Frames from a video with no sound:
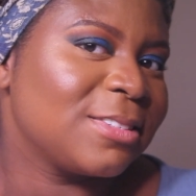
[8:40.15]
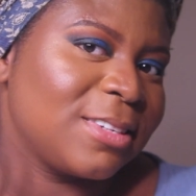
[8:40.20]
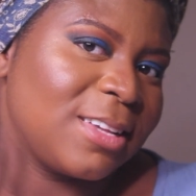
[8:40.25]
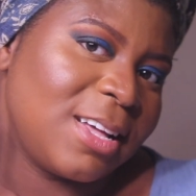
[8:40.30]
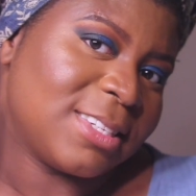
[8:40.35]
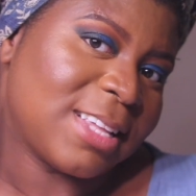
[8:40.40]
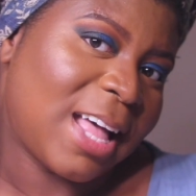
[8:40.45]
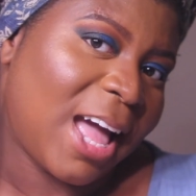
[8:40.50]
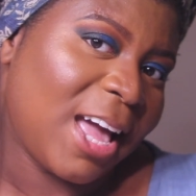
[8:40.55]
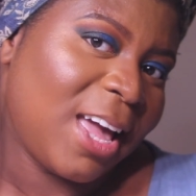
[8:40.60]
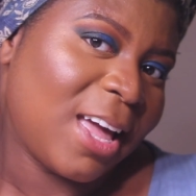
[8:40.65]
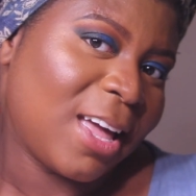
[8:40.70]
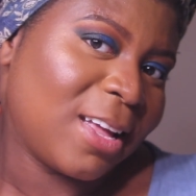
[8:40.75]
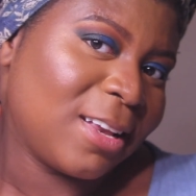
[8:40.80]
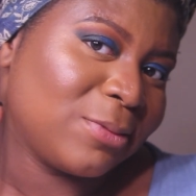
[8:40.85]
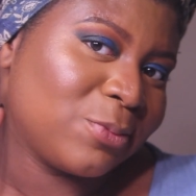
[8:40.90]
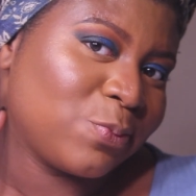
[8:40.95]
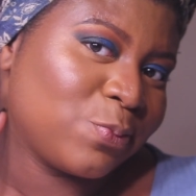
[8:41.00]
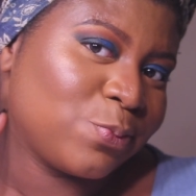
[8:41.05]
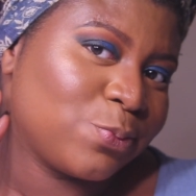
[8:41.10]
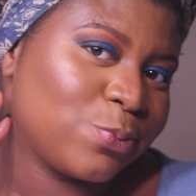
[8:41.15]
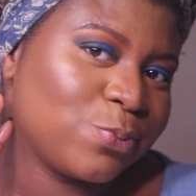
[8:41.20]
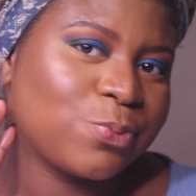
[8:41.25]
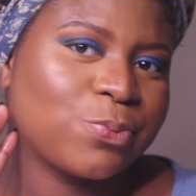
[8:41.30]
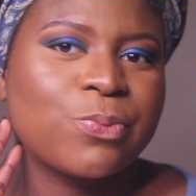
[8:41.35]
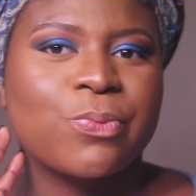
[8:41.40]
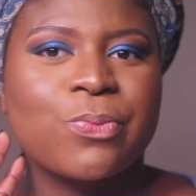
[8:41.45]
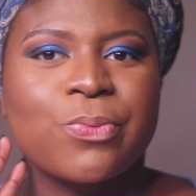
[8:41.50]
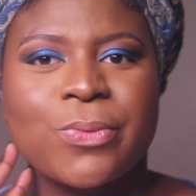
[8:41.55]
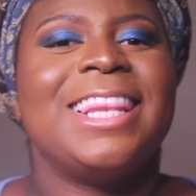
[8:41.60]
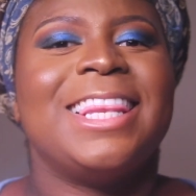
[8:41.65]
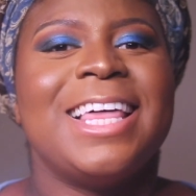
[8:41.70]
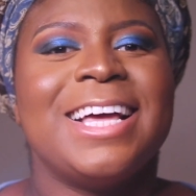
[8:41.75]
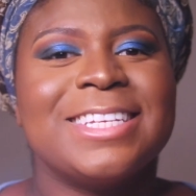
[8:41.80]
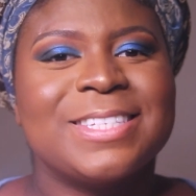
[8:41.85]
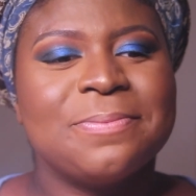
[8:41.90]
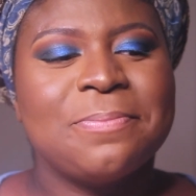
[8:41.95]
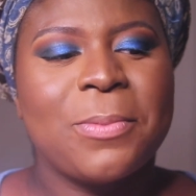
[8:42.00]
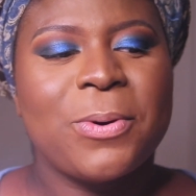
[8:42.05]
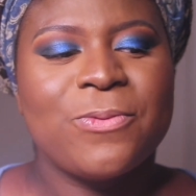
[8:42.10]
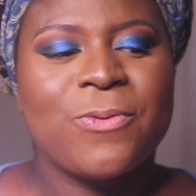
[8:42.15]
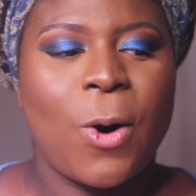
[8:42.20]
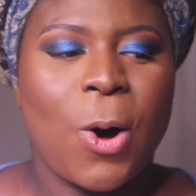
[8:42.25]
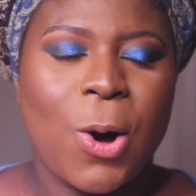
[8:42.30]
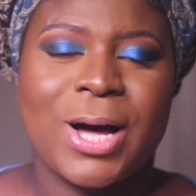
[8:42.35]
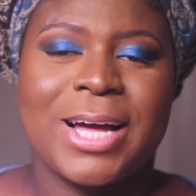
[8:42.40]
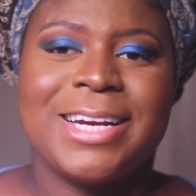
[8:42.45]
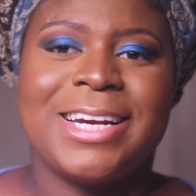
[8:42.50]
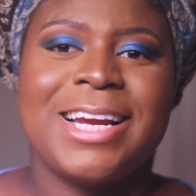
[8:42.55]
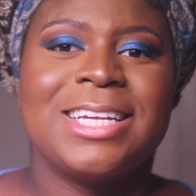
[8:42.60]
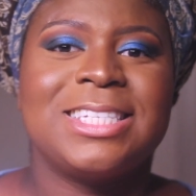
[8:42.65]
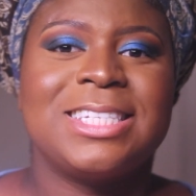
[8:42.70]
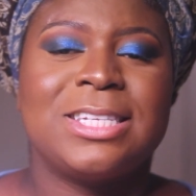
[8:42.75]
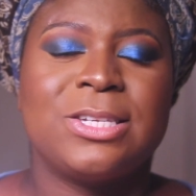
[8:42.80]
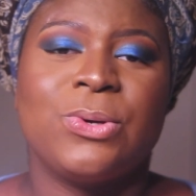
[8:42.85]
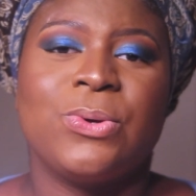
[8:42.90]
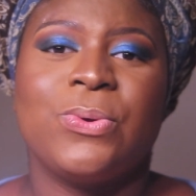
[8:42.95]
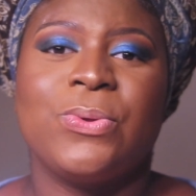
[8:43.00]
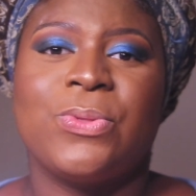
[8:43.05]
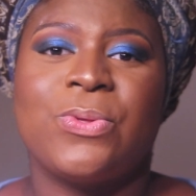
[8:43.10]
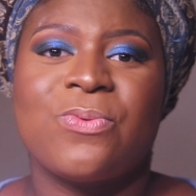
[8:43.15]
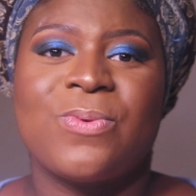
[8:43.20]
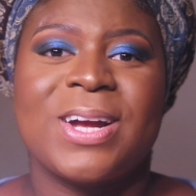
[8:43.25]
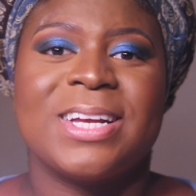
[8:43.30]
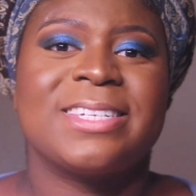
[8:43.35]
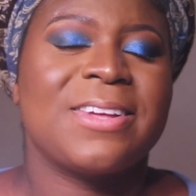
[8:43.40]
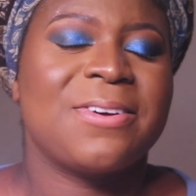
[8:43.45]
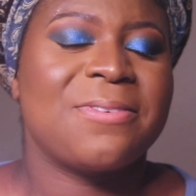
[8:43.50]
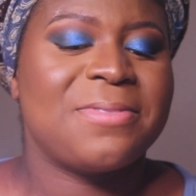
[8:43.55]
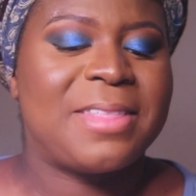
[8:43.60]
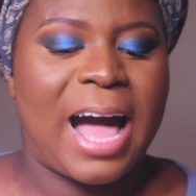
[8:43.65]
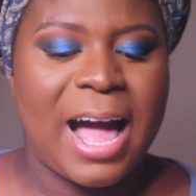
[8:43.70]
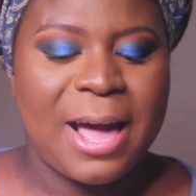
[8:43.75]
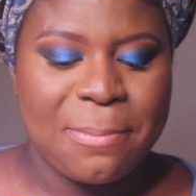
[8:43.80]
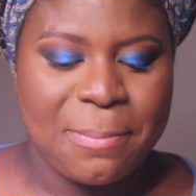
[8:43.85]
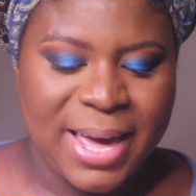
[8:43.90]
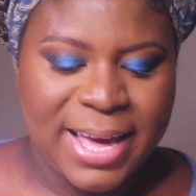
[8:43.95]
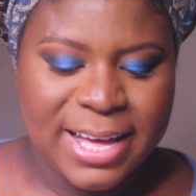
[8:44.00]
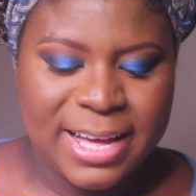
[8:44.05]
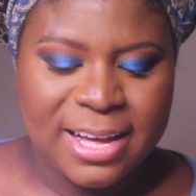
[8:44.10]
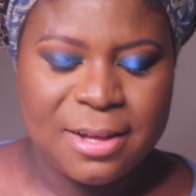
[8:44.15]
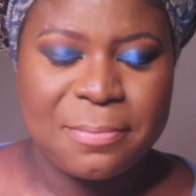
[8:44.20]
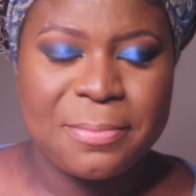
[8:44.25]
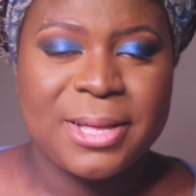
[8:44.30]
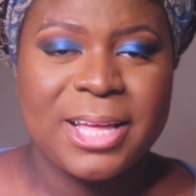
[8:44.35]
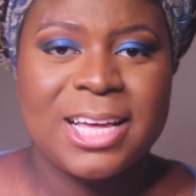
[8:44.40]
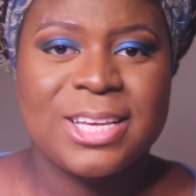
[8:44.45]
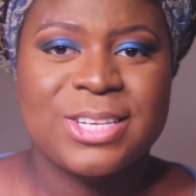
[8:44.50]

Because I can. Let's move on to the rest of the eye makeup.